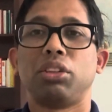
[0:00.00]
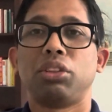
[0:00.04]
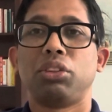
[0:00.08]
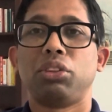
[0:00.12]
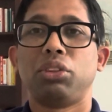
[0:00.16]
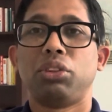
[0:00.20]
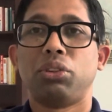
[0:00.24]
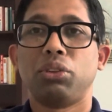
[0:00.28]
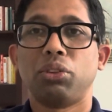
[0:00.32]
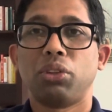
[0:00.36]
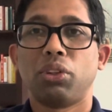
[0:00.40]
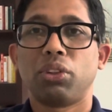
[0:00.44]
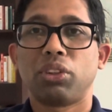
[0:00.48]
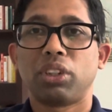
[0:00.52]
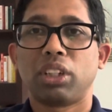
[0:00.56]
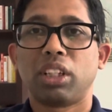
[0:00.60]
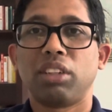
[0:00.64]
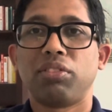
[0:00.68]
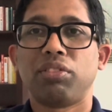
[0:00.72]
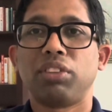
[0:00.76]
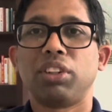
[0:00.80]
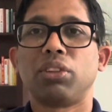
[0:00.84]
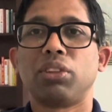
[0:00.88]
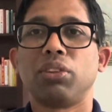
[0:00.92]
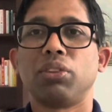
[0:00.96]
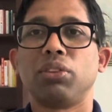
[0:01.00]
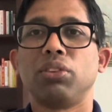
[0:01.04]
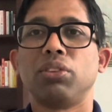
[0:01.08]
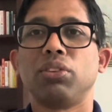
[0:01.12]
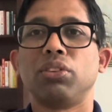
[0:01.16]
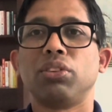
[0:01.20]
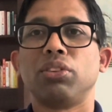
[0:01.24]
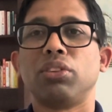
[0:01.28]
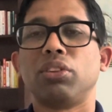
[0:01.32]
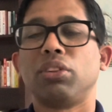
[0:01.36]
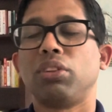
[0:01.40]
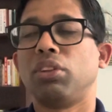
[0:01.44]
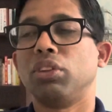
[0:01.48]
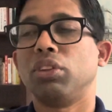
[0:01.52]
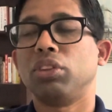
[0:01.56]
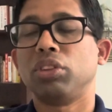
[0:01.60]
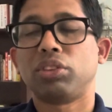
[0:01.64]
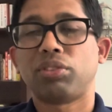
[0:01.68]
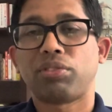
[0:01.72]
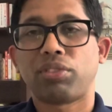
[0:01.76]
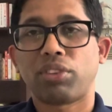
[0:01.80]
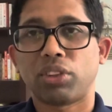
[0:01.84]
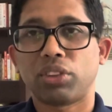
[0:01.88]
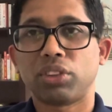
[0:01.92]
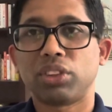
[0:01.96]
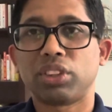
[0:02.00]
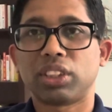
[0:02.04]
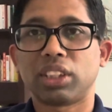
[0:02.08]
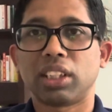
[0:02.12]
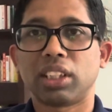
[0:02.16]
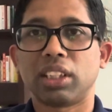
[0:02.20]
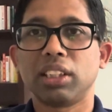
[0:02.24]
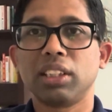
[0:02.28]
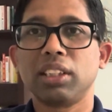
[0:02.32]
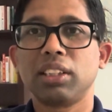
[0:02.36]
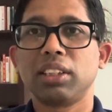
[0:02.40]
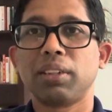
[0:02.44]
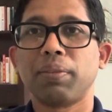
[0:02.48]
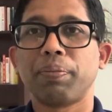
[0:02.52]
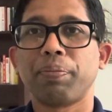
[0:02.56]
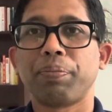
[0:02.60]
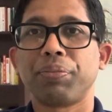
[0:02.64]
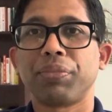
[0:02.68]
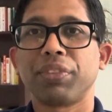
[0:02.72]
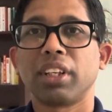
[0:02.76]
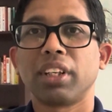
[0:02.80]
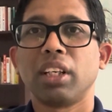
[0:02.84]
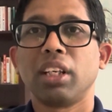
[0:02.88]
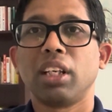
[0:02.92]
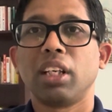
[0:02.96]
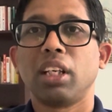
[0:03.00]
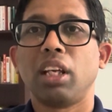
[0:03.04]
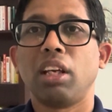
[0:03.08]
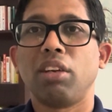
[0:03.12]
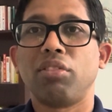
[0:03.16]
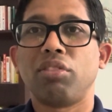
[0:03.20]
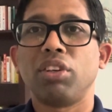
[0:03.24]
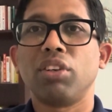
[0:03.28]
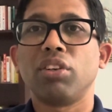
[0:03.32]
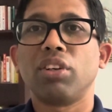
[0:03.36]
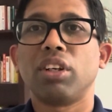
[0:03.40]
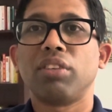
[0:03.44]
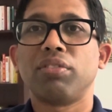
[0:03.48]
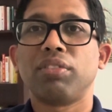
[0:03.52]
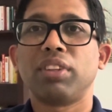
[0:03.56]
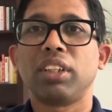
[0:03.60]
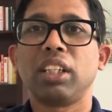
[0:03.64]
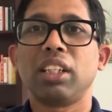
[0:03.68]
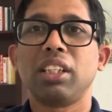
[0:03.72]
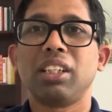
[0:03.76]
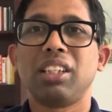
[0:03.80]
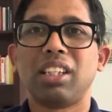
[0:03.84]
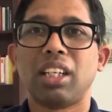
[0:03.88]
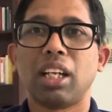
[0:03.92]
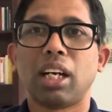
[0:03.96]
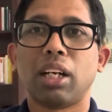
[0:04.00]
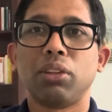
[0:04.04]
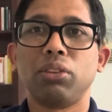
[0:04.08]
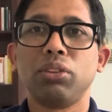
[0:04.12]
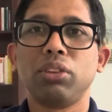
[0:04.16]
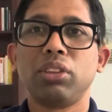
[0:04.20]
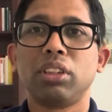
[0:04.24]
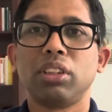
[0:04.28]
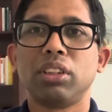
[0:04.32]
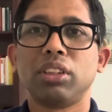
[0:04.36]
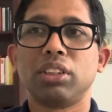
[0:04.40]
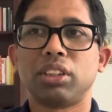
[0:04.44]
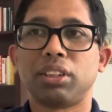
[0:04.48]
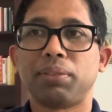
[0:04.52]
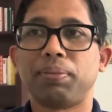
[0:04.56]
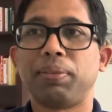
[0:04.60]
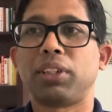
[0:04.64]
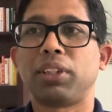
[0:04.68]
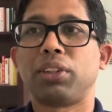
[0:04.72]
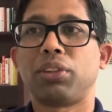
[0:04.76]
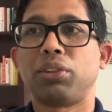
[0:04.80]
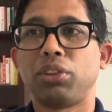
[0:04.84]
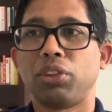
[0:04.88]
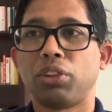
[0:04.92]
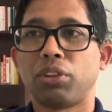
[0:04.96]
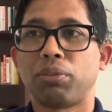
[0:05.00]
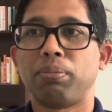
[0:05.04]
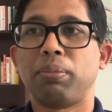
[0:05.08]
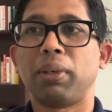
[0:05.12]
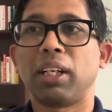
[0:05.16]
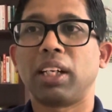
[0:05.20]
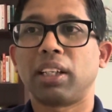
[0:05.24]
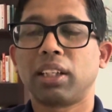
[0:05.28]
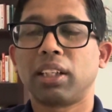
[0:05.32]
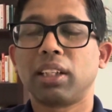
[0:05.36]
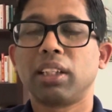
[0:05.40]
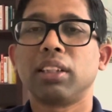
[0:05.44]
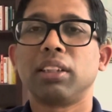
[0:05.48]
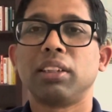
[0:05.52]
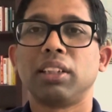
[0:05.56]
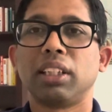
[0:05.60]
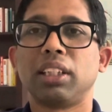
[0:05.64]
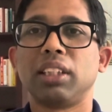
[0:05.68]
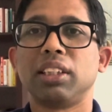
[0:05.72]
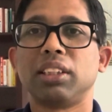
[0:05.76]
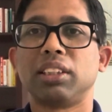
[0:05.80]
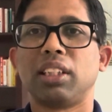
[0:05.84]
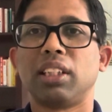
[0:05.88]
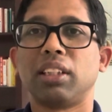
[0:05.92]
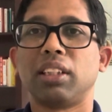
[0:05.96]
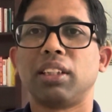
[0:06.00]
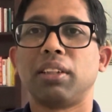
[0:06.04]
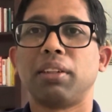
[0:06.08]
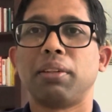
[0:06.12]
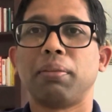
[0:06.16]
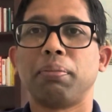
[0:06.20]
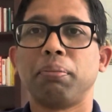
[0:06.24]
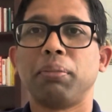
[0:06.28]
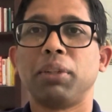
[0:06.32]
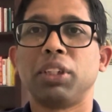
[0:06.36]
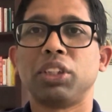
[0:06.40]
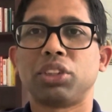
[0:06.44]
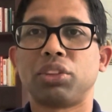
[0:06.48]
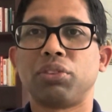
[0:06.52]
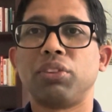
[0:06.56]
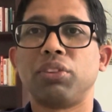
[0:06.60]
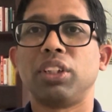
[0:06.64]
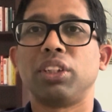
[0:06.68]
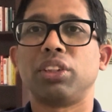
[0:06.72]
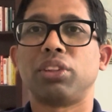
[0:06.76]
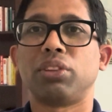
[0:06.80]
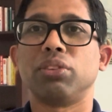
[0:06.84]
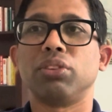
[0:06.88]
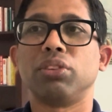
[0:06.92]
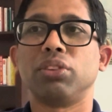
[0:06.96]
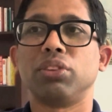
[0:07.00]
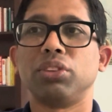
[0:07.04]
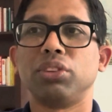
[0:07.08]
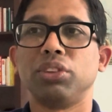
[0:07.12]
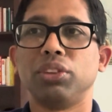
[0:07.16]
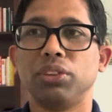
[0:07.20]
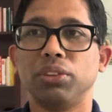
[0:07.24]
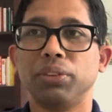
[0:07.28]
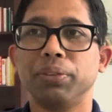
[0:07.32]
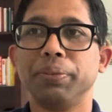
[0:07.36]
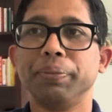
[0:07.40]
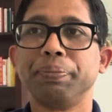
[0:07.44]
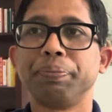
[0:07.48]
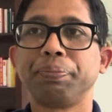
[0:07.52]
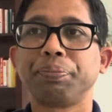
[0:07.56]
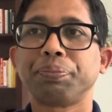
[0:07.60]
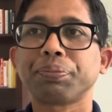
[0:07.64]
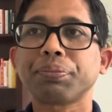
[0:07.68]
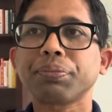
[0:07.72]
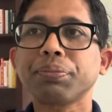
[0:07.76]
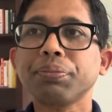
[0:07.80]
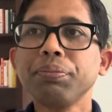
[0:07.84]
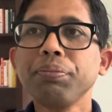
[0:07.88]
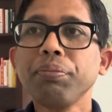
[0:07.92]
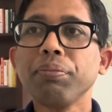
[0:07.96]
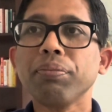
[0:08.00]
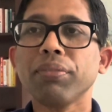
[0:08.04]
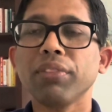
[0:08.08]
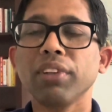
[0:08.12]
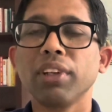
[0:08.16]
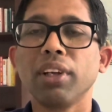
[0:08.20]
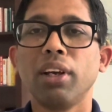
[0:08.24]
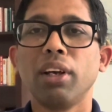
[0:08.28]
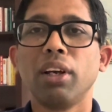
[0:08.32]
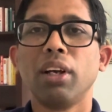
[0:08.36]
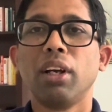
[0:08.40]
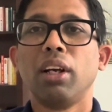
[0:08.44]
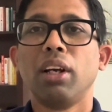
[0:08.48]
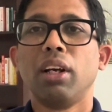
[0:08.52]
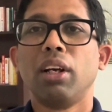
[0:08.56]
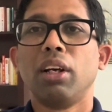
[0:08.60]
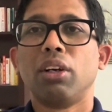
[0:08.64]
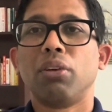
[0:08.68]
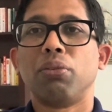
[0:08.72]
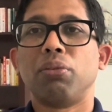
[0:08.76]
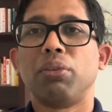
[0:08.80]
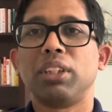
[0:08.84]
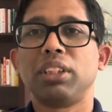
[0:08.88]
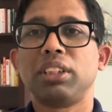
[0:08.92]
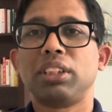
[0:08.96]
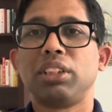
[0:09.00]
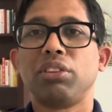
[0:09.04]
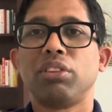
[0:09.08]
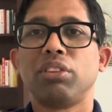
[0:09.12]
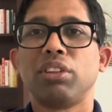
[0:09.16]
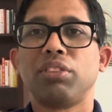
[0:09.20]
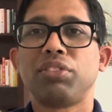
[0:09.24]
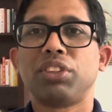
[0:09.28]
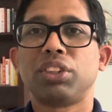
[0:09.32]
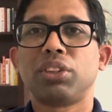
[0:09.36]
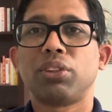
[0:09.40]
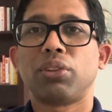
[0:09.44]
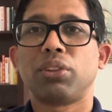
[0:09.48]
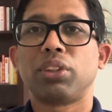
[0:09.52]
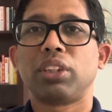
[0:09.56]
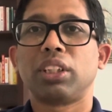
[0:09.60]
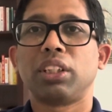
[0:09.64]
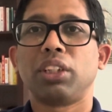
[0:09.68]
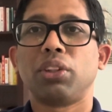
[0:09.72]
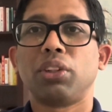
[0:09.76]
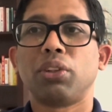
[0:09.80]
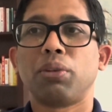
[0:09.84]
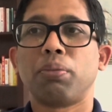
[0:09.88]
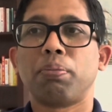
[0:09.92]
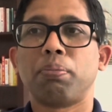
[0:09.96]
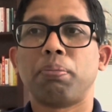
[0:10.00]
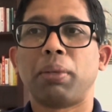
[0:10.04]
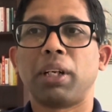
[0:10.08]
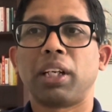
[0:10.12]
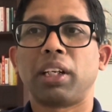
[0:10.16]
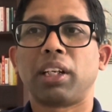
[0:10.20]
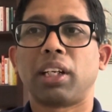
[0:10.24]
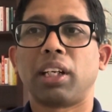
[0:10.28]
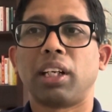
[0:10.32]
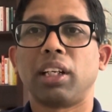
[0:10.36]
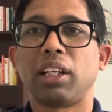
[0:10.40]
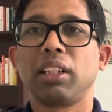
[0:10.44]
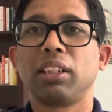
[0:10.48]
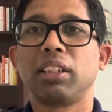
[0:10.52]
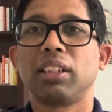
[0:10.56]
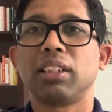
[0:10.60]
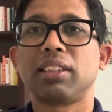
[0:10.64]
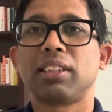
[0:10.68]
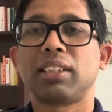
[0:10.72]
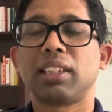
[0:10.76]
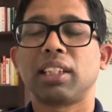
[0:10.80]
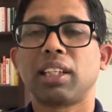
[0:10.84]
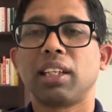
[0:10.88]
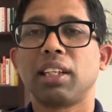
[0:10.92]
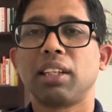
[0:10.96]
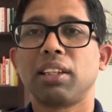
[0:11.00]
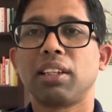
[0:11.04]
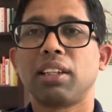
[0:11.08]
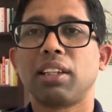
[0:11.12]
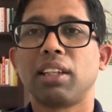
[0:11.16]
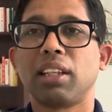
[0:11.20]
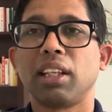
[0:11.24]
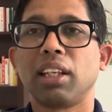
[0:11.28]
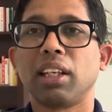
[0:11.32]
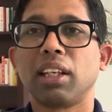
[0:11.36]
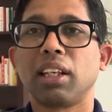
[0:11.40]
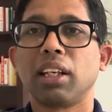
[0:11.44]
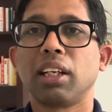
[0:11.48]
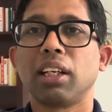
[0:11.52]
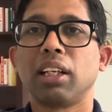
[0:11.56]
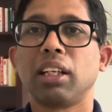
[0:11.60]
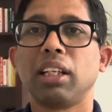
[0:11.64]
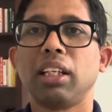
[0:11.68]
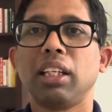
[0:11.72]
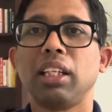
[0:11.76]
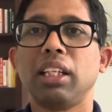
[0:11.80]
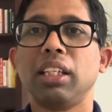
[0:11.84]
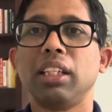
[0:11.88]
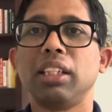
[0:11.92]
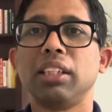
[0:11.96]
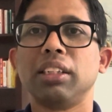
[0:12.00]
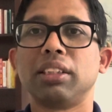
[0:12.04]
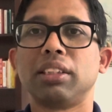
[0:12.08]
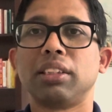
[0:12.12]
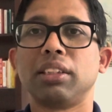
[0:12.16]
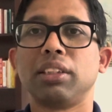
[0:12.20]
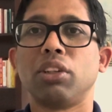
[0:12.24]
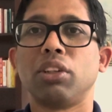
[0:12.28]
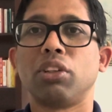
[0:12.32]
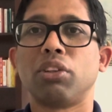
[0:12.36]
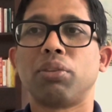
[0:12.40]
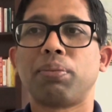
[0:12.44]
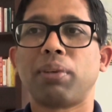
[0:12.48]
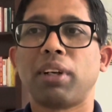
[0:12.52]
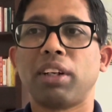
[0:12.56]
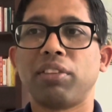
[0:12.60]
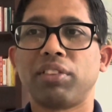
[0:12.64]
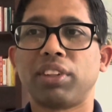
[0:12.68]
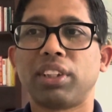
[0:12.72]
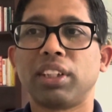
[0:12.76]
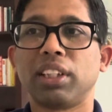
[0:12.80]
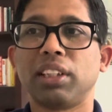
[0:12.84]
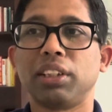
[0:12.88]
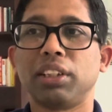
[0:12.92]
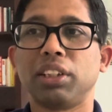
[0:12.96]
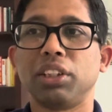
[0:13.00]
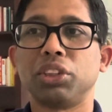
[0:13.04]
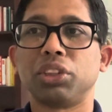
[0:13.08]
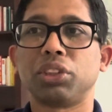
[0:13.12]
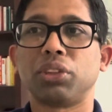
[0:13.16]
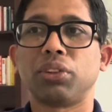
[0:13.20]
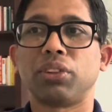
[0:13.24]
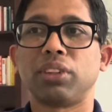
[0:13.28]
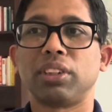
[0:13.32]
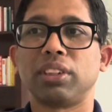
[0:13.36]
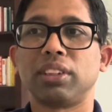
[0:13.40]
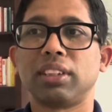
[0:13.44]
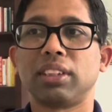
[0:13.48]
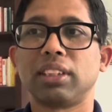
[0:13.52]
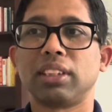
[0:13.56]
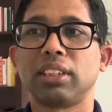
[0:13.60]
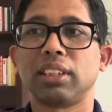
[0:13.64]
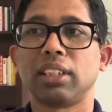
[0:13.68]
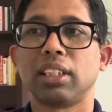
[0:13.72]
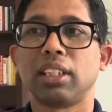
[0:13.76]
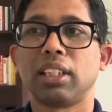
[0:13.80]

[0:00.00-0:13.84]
Do not give in to those fraudsters. If you have any doubt, speak to your bank. That is the best way to do. Once you have sorted your banking, the second thing is your private health insurance.